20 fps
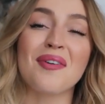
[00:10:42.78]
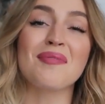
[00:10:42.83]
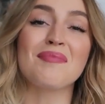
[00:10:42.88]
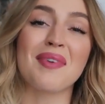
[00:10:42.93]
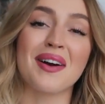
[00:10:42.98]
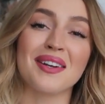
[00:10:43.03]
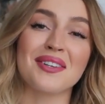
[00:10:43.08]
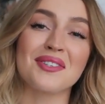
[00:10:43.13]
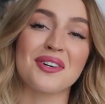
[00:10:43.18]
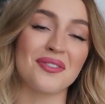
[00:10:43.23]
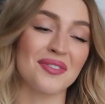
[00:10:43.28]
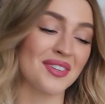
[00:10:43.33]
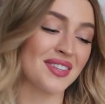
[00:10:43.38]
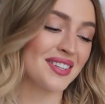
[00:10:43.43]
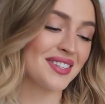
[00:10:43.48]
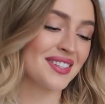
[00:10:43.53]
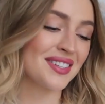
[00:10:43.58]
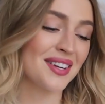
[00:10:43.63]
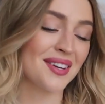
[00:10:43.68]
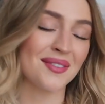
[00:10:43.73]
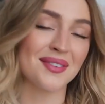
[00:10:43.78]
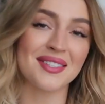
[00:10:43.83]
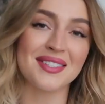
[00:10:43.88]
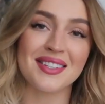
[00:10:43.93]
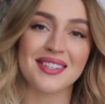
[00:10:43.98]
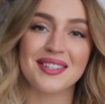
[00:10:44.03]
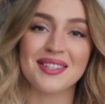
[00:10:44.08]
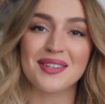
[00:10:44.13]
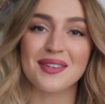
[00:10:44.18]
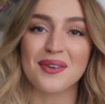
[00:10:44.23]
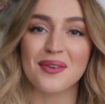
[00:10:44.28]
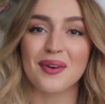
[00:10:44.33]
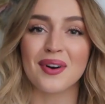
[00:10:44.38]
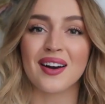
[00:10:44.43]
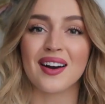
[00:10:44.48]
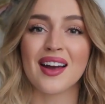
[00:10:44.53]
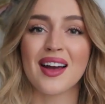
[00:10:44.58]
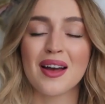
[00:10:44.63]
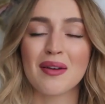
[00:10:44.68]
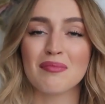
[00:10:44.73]
much over this year was the
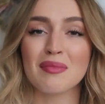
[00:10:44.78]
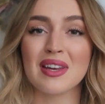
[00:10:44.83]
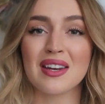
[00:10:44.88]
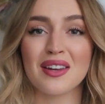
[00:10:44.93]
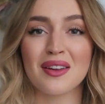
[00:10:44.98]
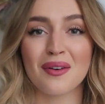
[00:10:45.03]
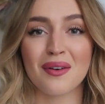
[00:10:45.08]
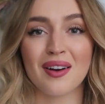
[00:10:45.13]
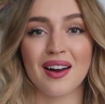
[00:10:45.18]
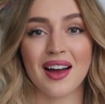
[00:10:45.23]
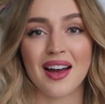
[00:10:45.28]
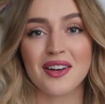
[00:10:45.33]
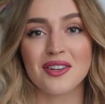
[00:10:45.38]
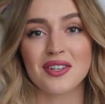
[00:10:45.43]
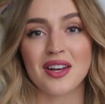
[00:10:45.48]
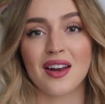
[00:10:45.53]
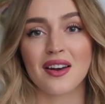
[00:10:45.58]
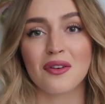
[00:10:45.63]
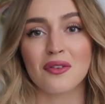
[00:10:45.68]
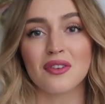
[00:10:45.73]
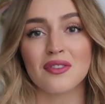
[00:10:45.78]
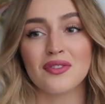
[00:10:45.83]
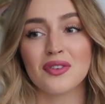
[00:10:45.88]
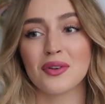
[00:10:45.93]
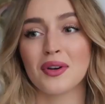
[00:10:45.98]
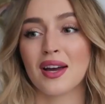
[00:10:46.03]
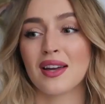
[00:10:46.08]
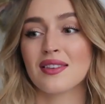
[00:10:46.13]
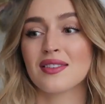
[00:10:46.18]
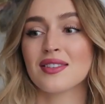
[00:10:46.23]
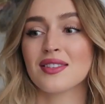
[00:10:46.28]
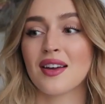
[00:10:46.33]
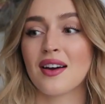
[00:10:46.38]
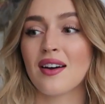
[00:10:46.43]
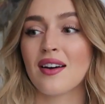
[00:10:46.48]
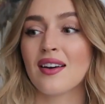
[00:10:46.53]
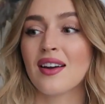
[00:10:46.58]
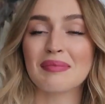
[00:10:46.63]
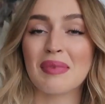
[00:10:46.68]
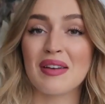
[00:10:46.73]
Dior Meteore eyeshadow. And if you guys
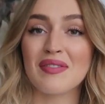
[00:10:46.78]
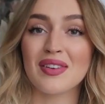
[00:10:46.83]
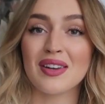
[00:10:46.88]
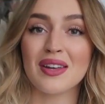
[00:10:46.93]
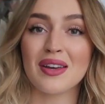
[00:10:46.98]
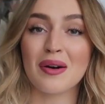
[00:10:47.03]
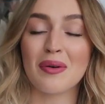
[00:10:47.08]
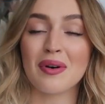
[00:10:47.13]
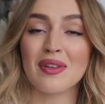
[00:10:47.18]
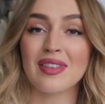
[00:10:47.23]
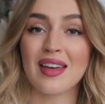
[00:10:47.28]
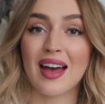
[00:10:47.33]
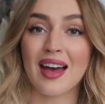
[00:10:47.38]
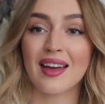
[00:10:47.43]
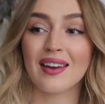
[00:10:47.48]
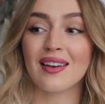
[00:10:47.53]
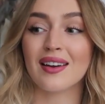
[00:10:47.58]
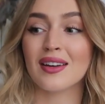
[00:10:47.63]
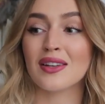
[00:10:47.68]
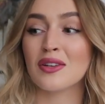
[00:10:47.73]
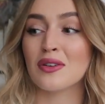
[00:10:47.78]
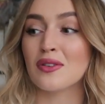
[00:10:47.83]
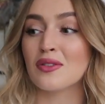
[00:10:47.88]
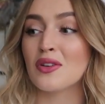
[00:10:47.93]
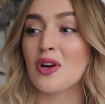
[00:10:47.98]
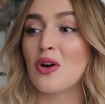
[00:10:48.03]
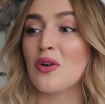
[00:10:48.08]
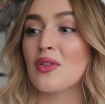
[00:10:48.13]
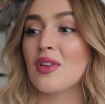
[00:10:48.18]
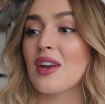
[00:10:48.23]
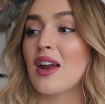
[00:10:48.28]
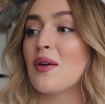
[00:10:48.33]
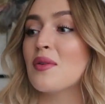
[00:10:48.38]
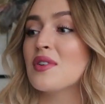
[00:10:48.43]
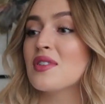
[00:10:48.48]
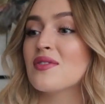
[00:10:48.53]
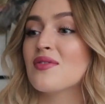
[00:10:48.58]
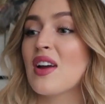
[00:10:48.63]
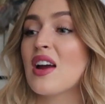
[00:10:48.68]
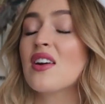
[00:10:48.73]
saw my video with Anna, you'll know that I
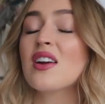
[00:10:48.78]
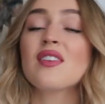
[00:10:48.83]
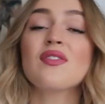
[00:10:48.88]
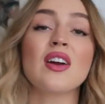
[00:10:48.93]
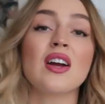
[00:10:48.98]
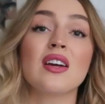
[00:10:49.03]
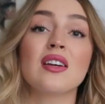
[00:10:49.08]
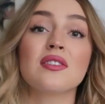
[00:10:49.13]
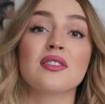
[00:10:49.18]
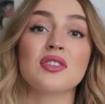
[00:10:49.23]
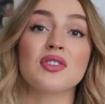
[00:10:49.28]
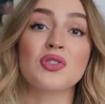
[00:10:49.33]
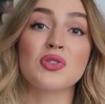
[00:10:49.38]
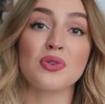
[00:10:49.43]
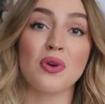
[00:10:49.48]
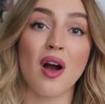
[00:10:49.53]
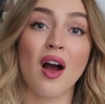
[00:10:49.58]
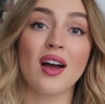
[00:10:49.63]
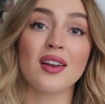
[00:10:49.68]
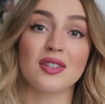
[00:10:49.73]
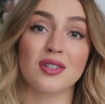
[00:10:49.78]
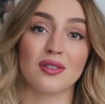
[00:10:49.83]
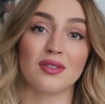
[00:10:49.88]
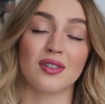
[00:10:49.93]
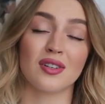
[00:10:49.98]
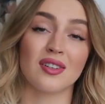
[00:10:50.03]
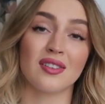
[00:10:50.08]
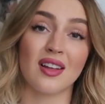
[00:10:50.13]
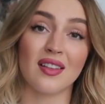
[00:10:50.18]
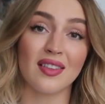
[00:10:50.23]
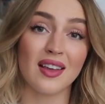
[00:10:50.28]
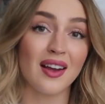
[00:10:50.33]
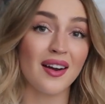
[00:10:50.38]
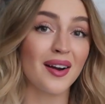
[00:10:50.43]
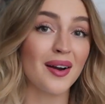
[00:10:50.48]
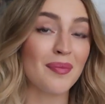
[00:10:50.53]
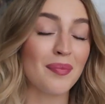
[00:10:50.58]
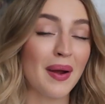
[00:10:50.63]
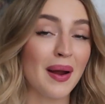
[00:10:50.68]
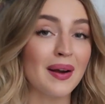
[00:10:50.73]
was very distraught to learn that they
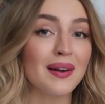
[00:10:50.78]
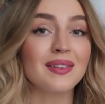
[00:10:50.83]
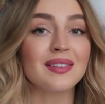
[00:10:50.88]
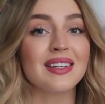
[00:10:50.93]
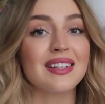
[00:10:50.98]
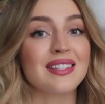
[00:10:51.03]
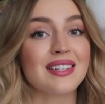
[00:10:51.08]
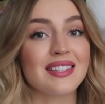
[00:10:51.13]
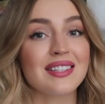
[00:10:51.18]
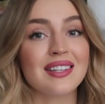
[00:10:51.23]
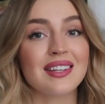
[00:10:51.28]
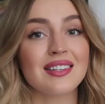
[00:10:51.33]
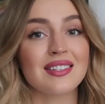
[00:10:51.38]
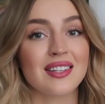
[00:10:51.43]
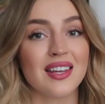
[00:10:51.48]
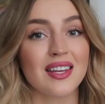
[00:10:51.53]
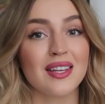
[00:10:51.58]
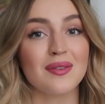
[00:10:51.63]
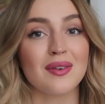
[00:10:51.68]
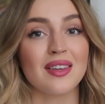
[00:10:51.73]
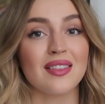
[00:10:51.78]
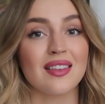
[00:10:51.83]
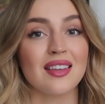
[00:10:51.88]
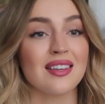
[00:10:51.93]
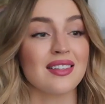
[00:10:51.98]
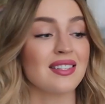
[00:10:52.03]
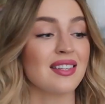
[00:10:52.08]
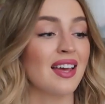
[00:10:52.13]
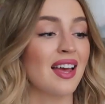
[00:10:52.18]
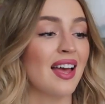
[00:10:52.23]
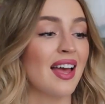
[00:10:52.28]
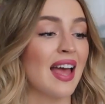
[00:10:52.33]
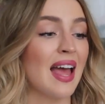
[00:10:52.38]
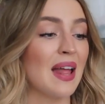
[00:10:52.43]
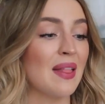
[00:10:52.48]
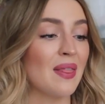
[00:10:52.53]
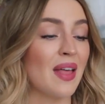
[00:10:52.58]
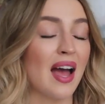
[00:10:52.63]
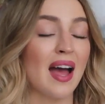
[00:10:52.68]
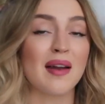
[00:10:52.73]
are apparently discontinuing this,
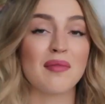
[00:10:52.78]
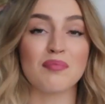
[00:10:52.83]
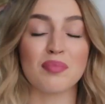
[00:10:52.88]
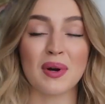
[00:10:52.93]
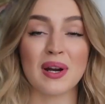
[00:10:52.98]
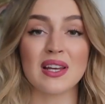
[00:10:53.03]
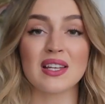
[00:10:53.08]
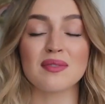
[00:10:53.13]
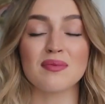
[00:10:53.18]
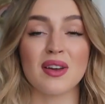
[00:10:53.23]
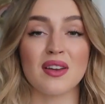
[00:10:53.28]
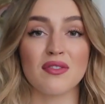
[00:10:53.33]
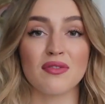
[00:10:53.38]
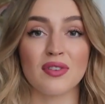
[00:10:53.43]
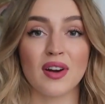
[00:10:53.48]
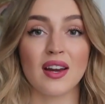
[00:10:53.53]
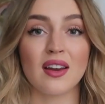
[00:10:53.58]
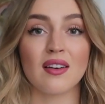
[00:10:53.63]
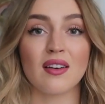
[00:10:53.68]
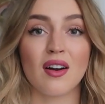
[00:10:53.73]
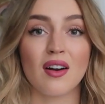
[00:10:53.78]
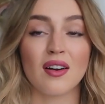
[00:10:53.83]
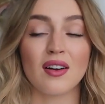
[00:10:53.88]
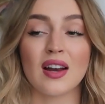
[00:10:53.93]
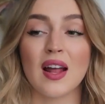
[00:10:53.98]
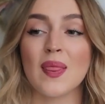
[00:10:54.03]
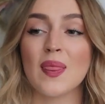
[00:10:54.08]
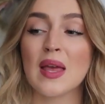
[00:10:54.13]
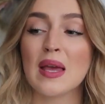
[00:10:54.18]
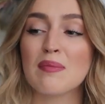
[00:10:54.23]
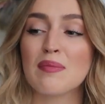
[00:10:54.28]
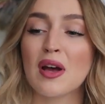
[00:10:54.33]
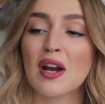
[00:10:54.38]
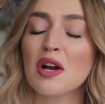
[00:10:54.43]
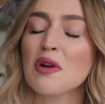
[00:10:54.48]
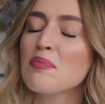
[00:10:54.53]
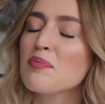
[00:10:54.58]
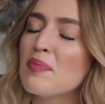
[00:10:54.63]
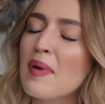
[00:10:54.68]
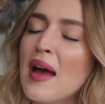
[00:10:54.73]
and that breaks my freaking heart. And they
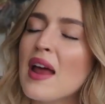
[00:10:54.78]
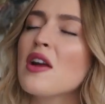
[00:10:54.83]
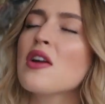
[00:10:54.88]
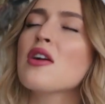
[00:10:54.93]
better